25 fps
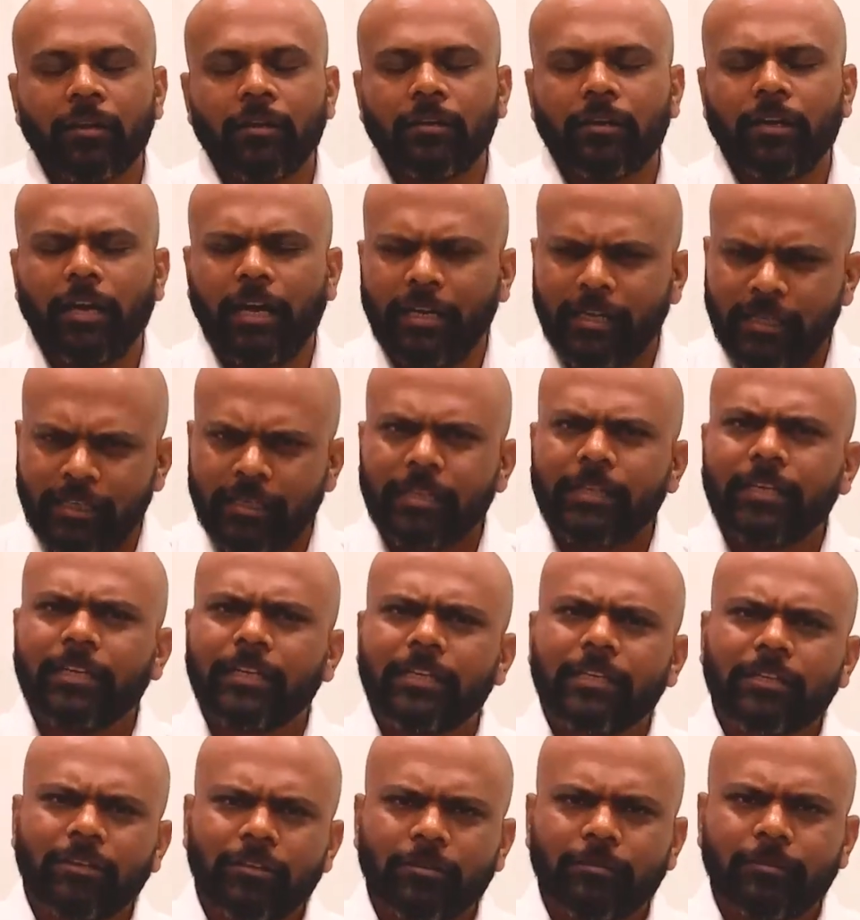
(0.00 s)
And
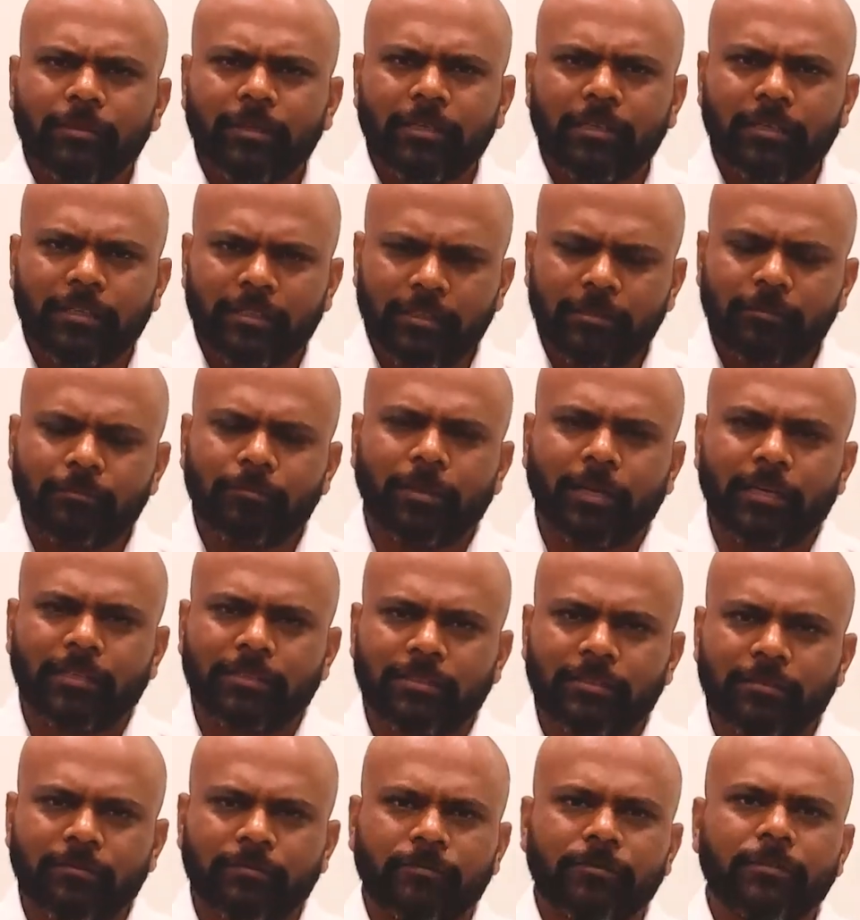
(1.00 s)
Indian government in
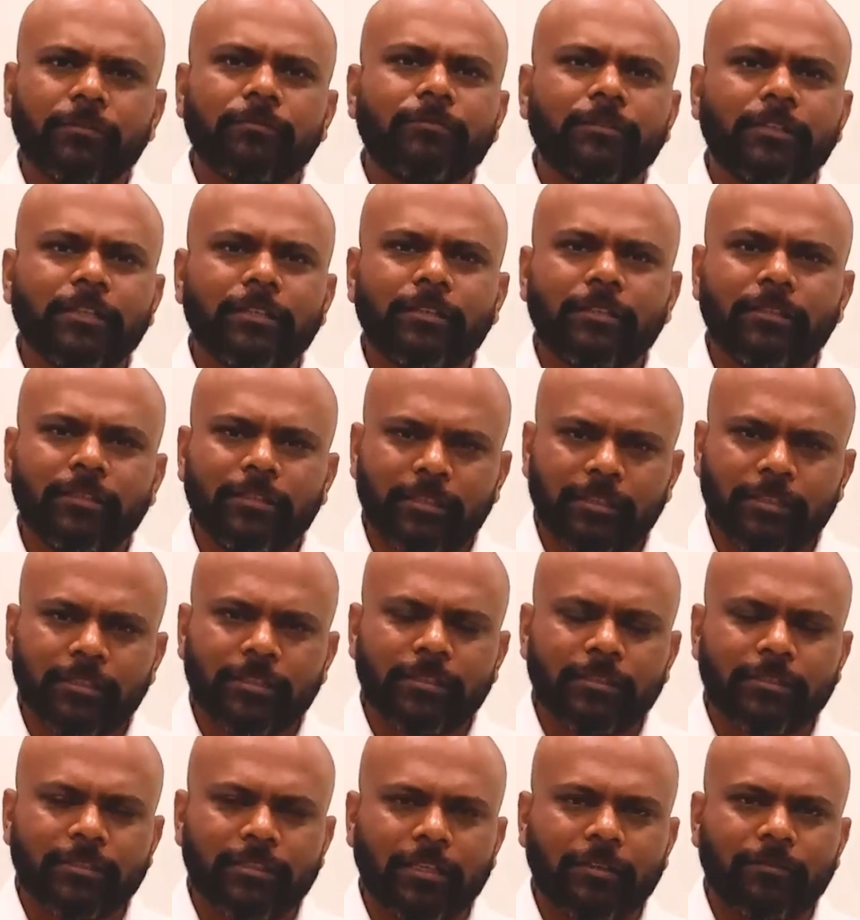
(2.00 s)
past 15
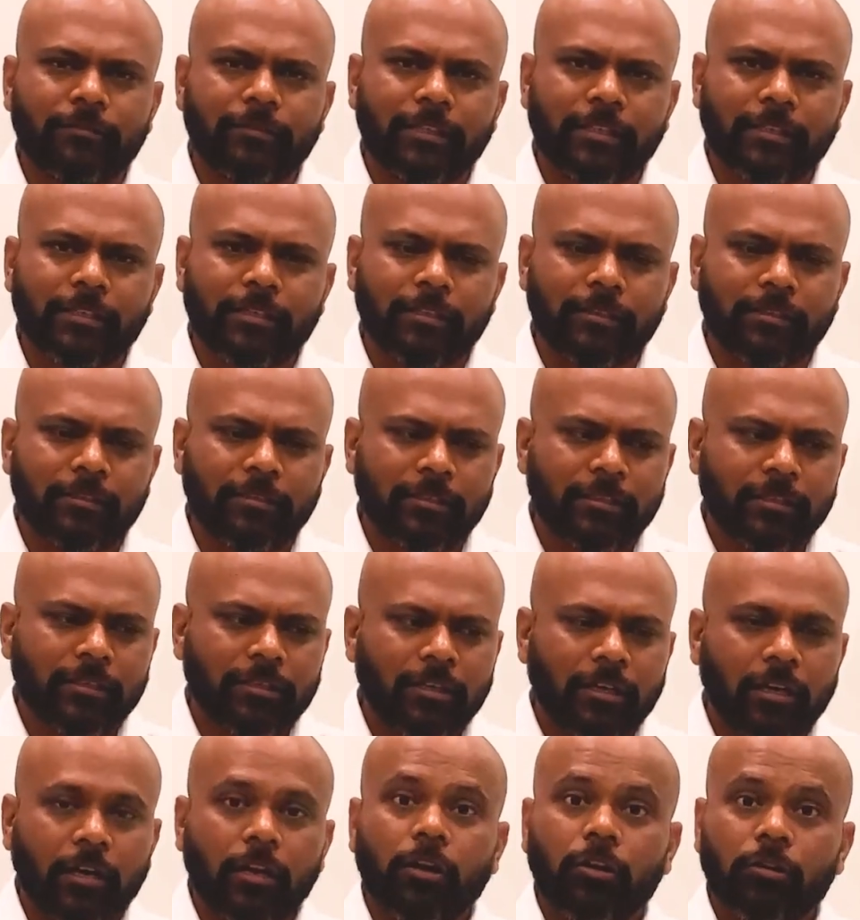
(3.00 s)
years have taken
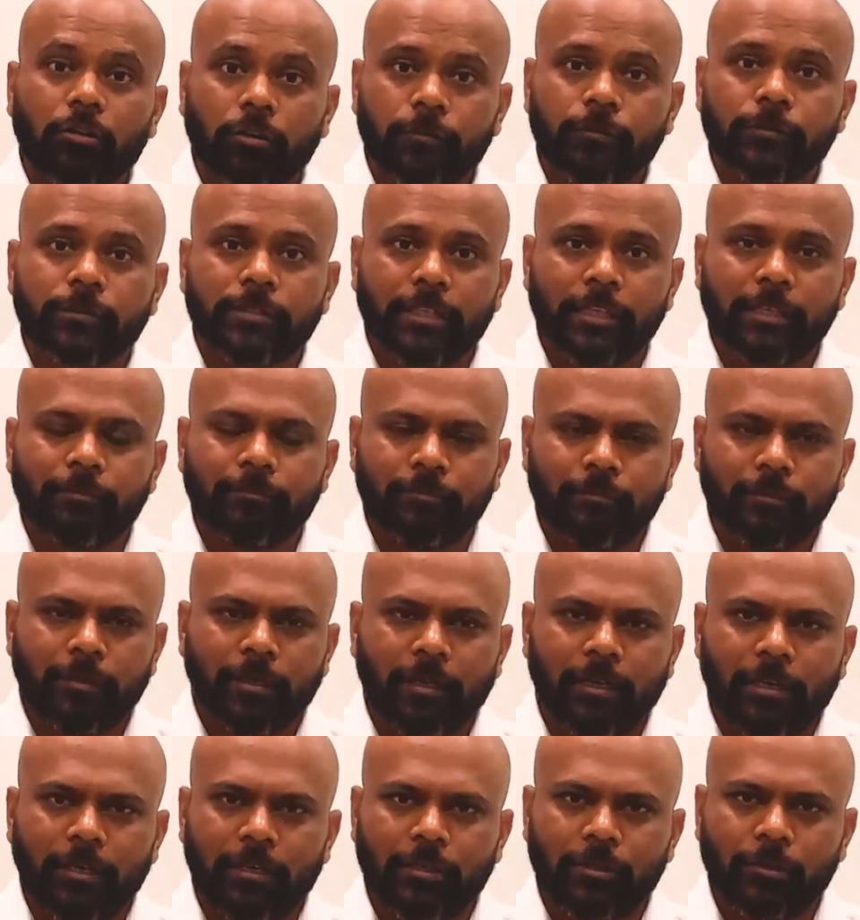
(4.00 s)
a lot of
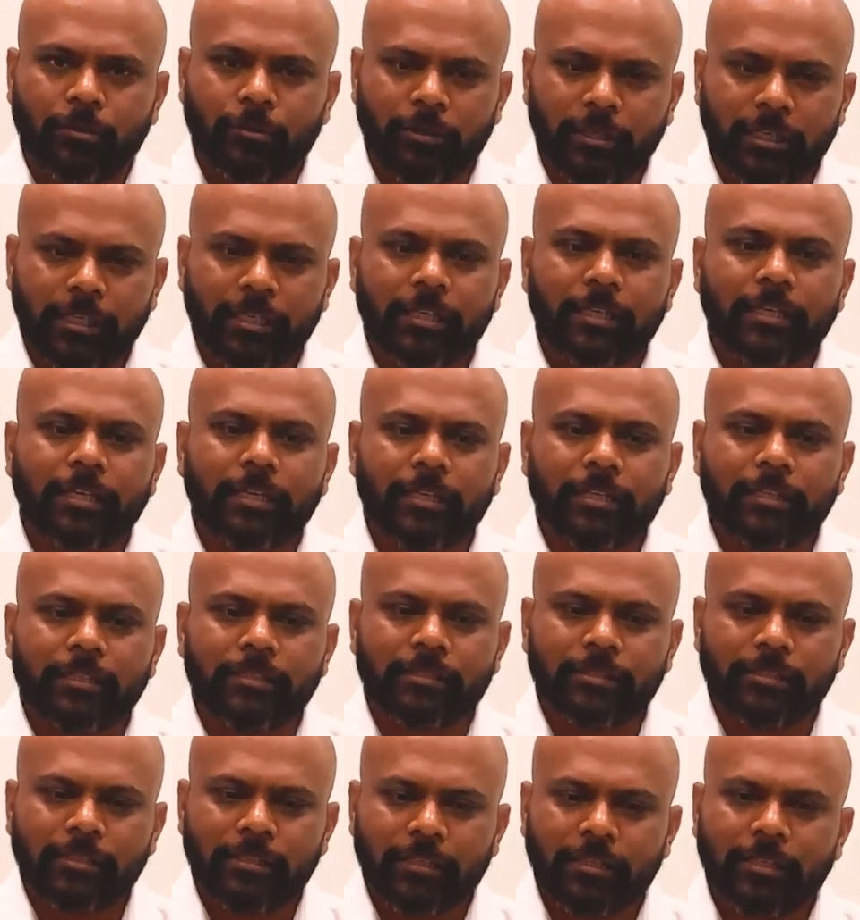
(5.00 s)
step to
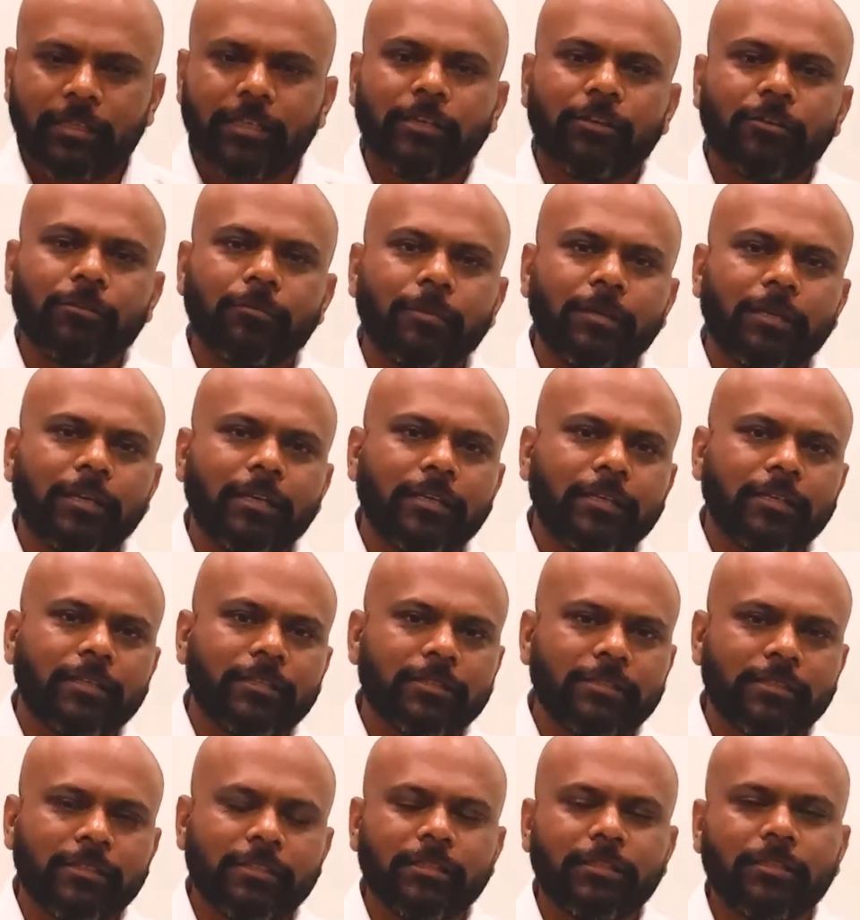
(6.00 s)
increase renewable
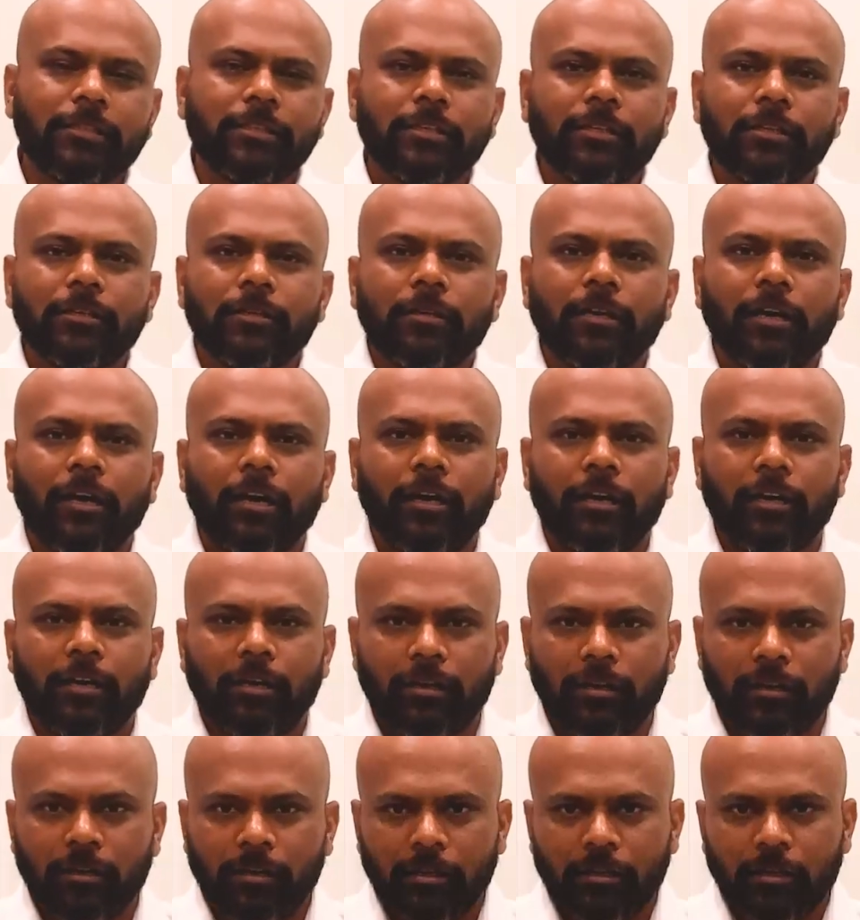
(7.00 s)
energy
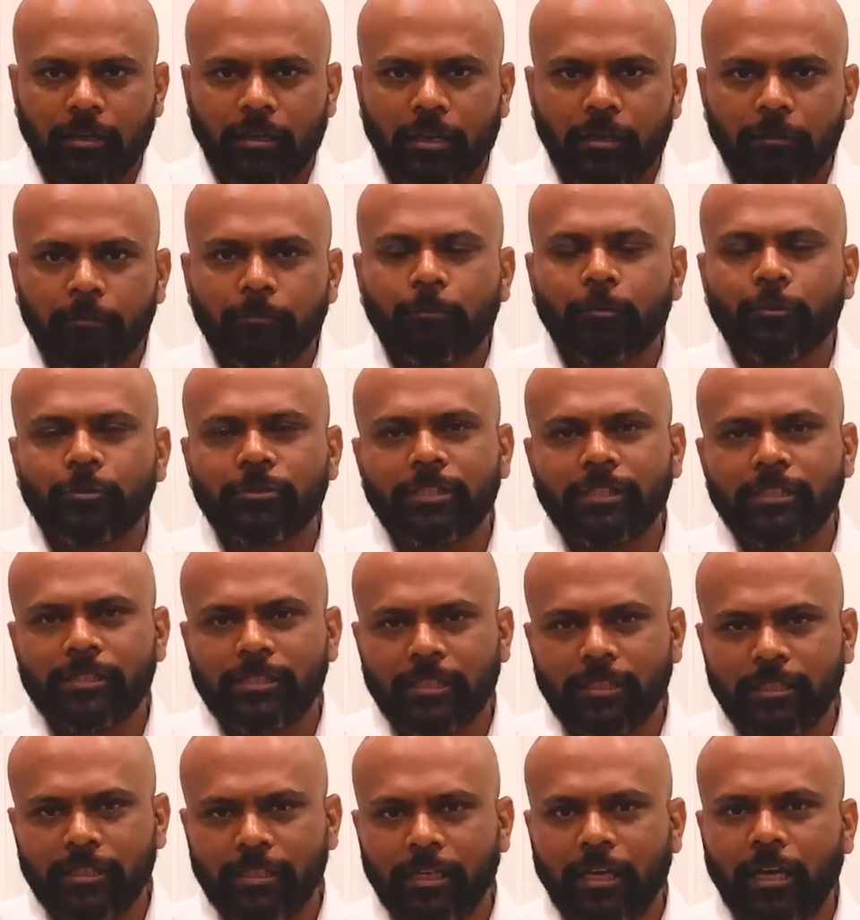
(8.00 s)

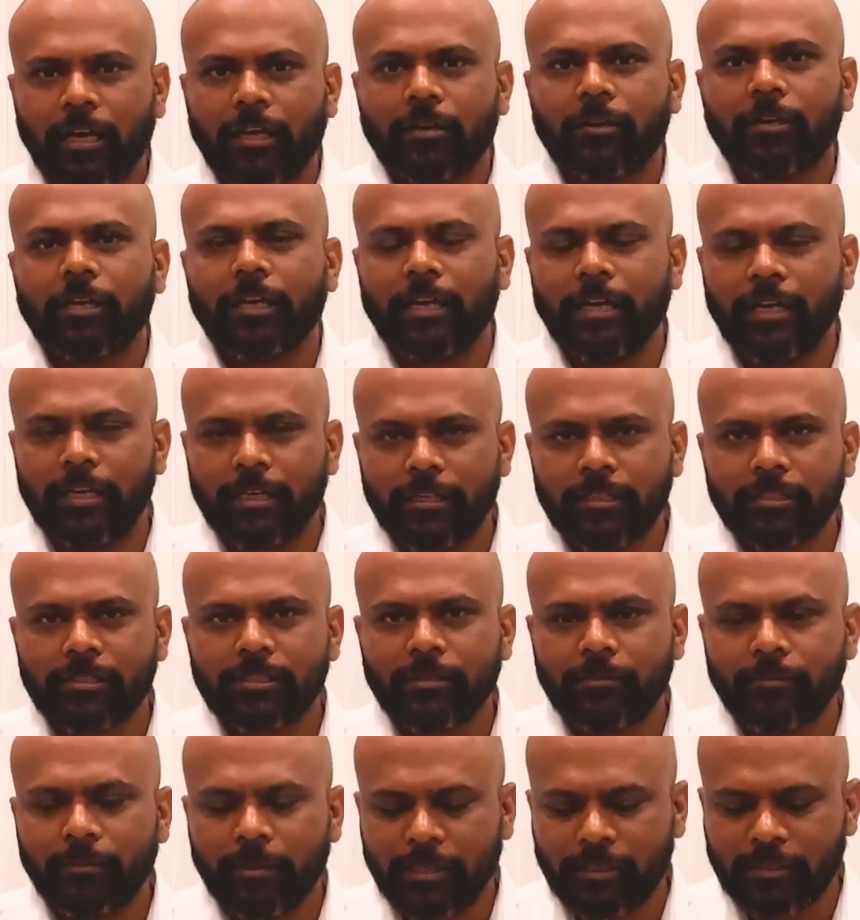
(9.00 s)
composition in our
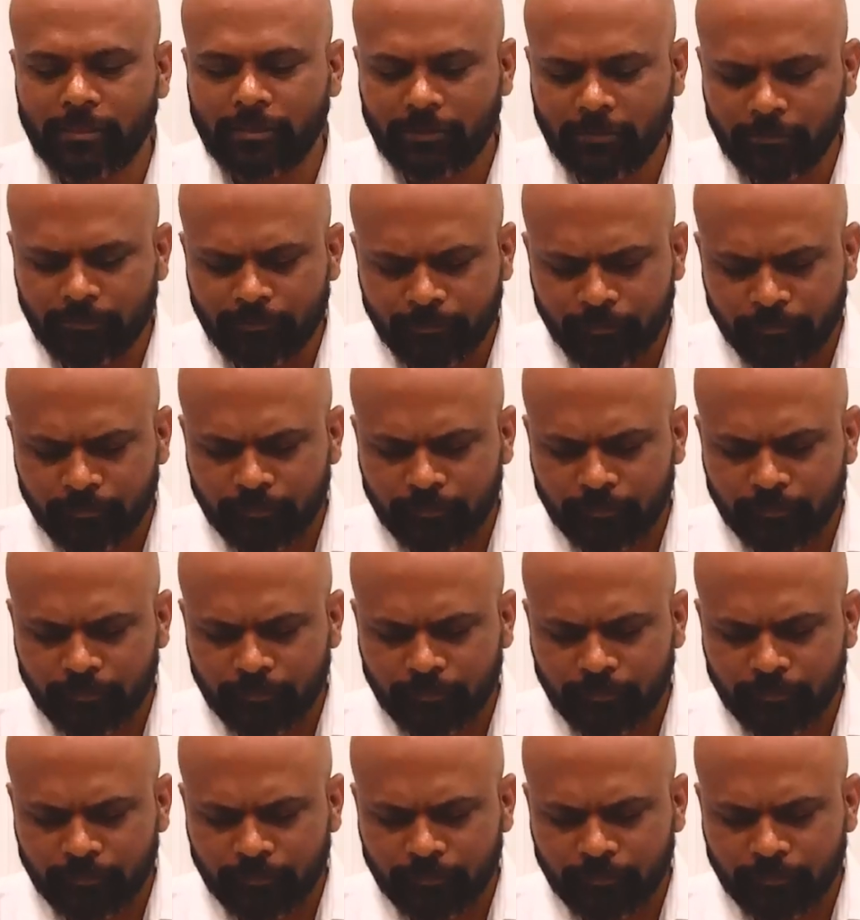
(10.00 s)
energy mix.